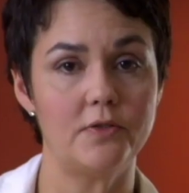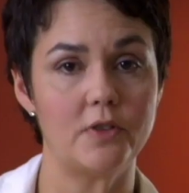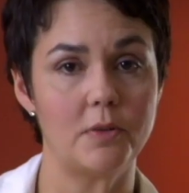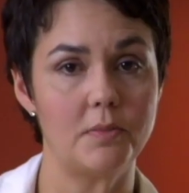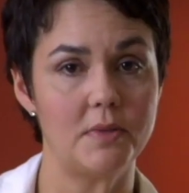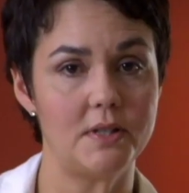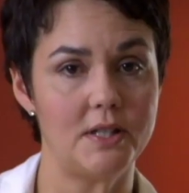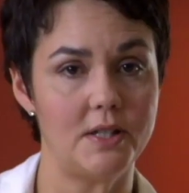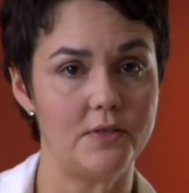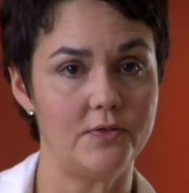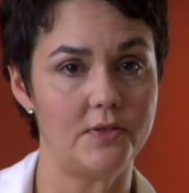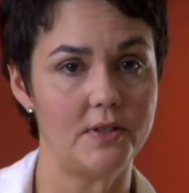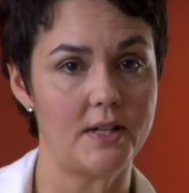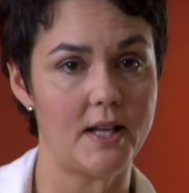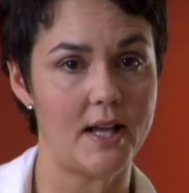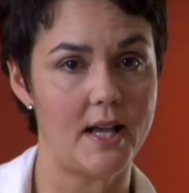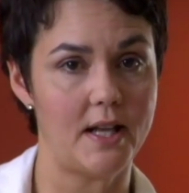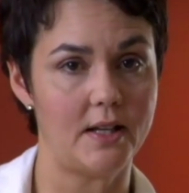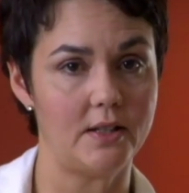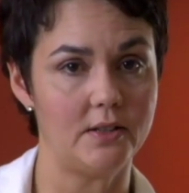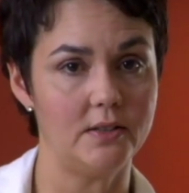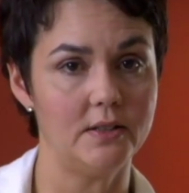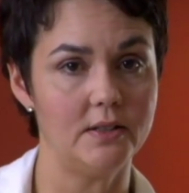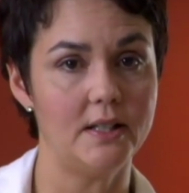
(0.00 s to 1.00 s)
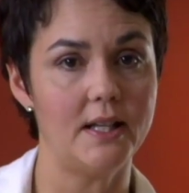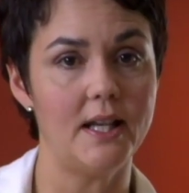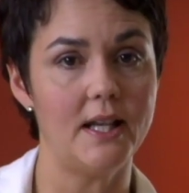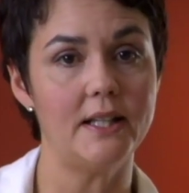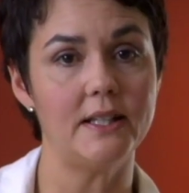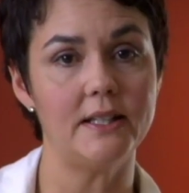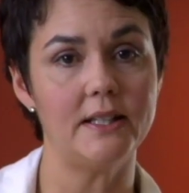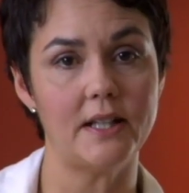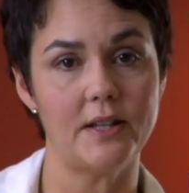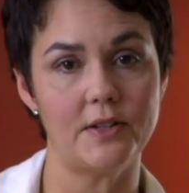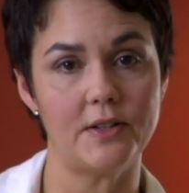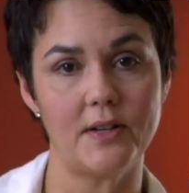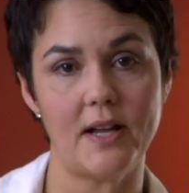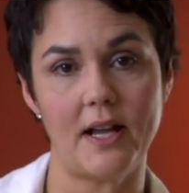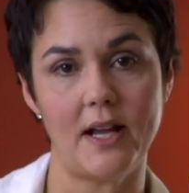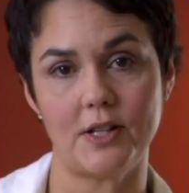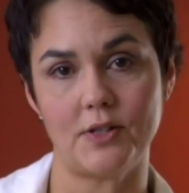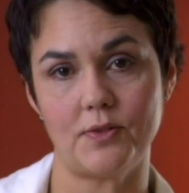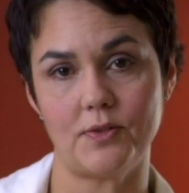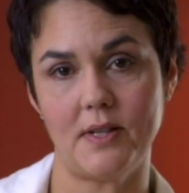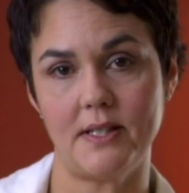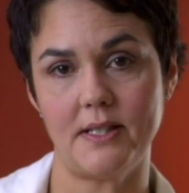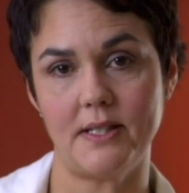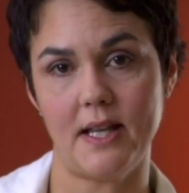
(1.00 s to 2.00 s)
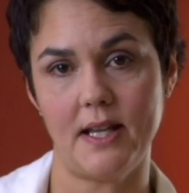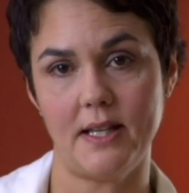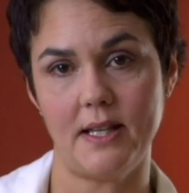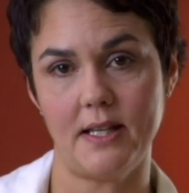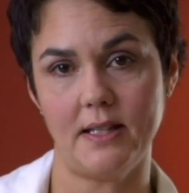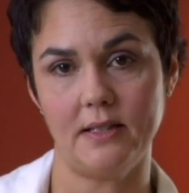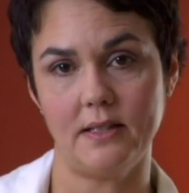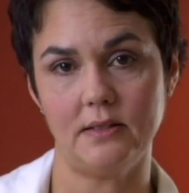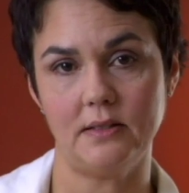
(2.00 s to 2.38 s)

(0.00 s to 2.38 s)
from a different angle and another x-ray taken.